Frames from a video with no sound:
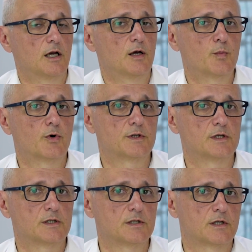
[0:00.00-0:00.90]

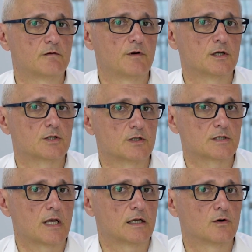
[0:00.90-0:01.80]
important
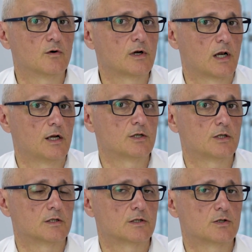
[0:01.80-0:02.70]
interventions that all
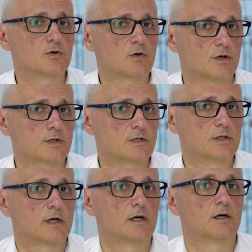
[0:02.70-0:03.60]
clinicians should
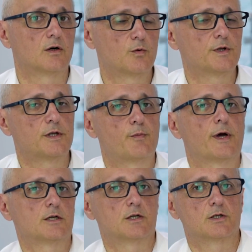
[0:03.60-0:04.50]
consider with the
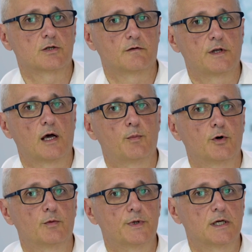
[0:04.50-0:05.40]
patients of the
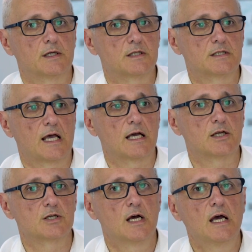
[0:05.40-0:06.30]
appropriate
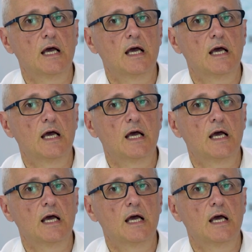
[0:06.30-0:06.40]
stage.